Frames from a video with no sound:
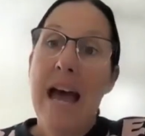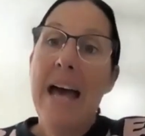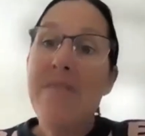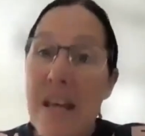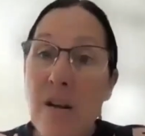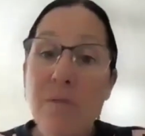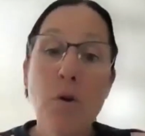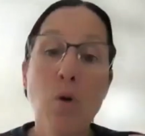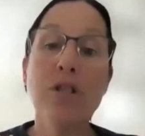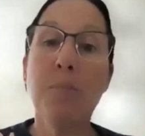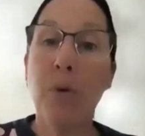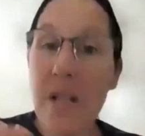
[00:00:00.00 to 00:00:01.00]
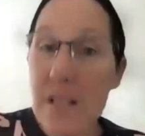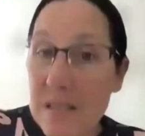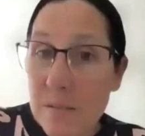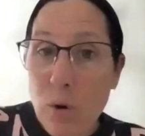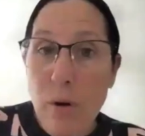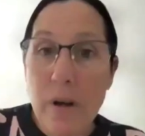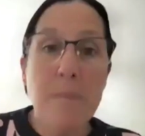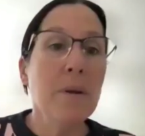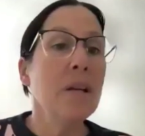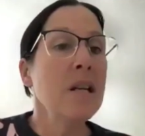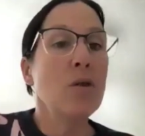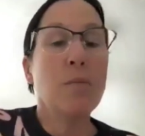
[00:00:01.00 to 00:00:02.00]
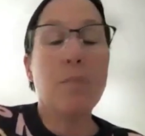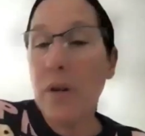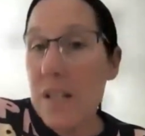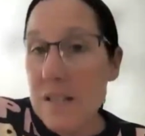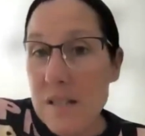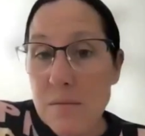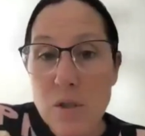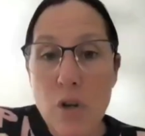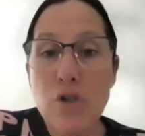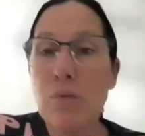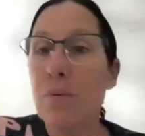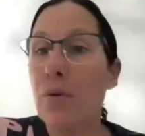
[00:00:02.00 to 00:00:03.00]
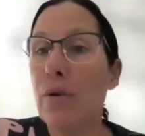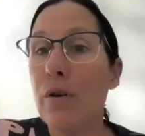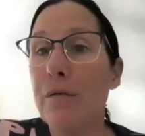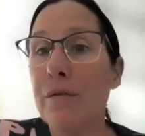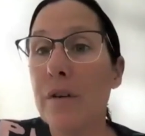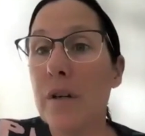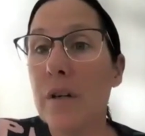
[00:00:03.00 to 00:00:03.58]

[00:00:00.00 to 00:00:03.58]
And then, of course, putting in some credibility or putting in some social proof.